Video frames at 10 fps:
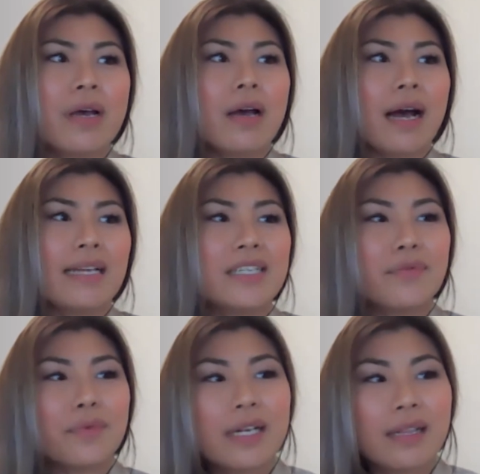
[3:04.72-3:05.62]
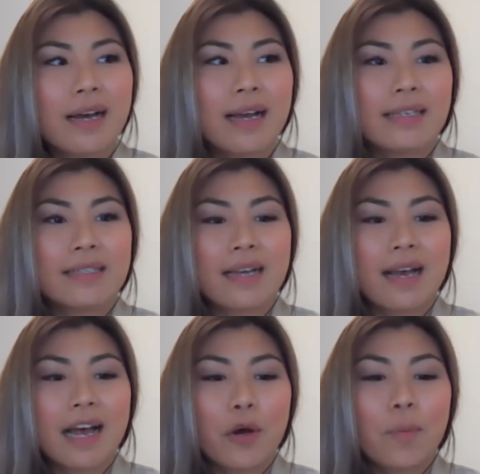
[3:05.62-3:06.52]
I didn't realize
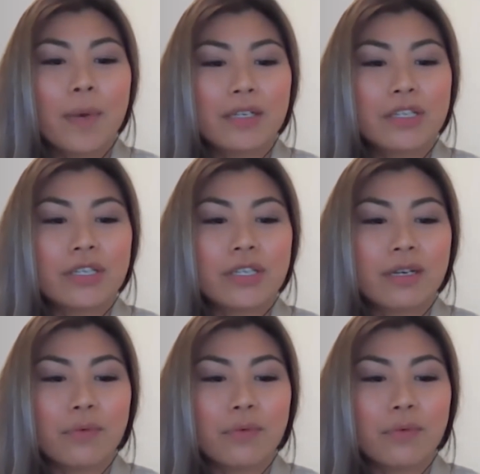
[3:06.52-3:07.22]
how much